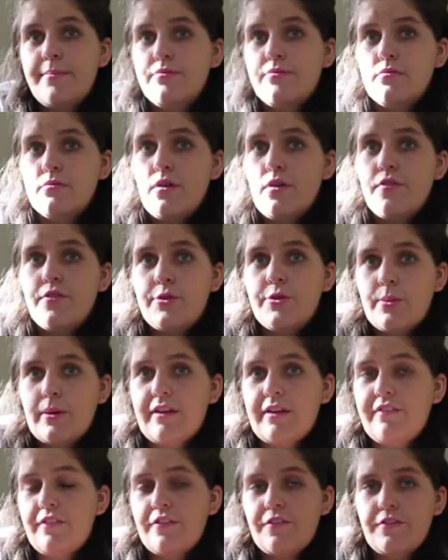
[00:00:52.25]
April of
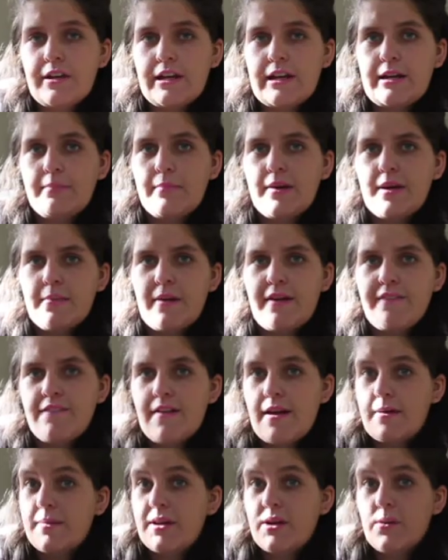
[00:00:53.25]
2015, me and my
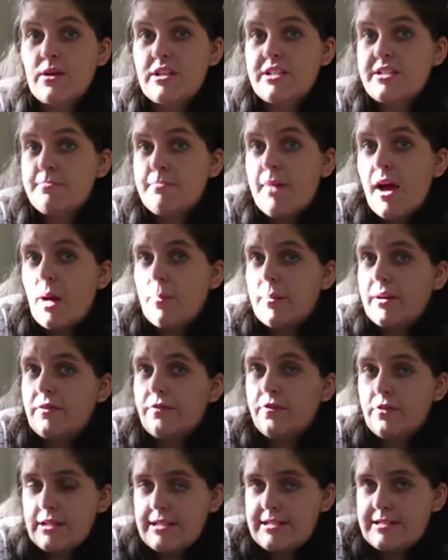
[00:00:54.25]
family went to Melbourne
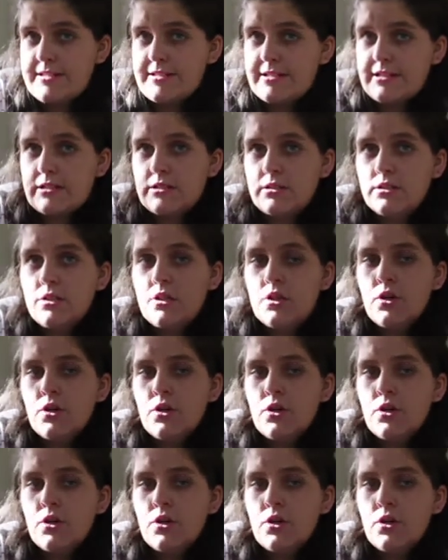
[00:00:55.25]
for Easter.